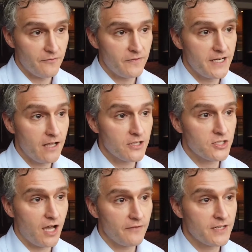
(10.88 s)
And
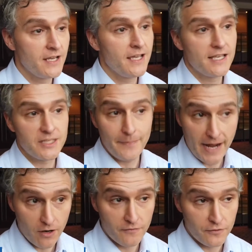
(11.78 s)
VanillaSoft is a
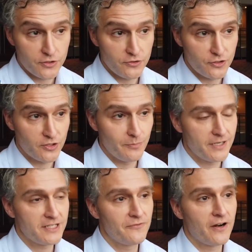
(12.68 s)
powerful solution,
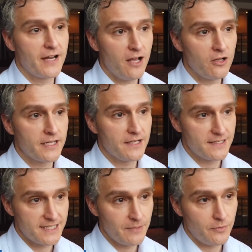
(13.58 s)
but it's very elegant
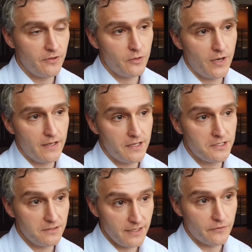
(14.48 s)
and simple in the way that
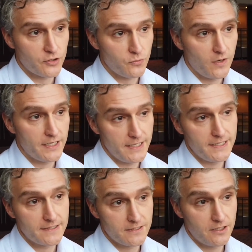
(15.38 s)
it delivers what it
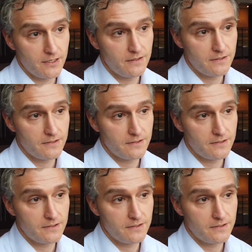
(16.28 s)
needs to